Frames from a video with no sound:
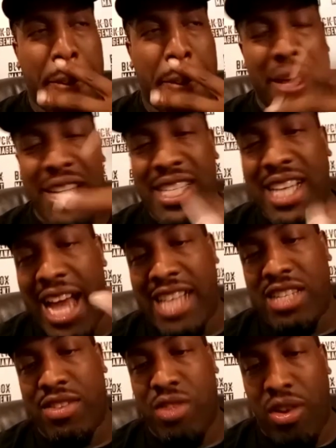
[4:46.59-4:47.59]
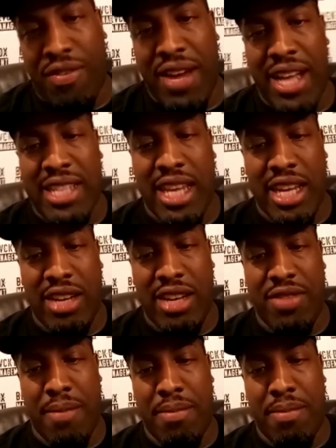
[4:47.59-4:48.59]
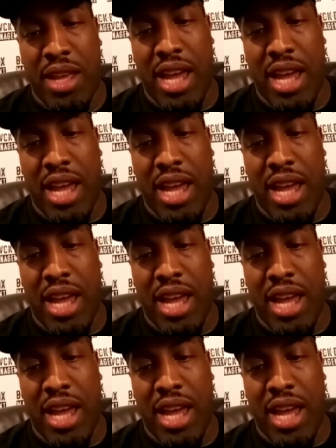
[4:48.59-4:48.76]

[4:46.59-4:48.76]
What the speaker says: These guys have got fights ahead of them.